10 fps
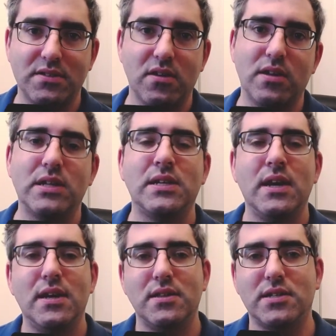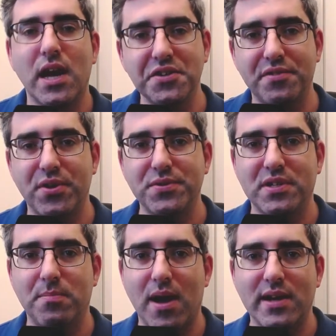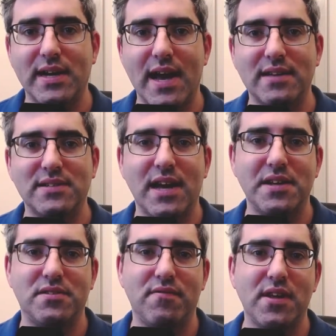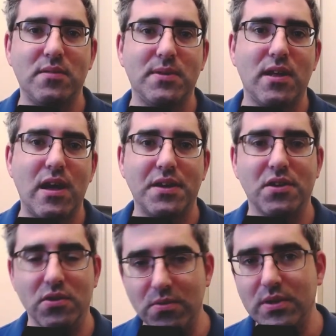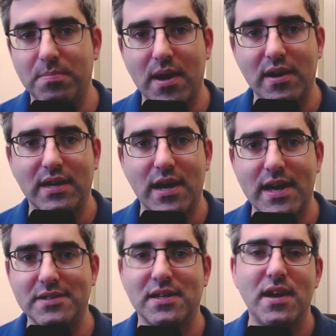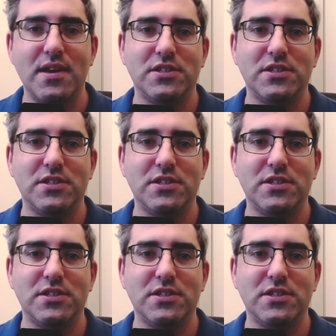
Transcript: It's called the Daniel Rosehill Podcast, and it's available on Google Podcasts,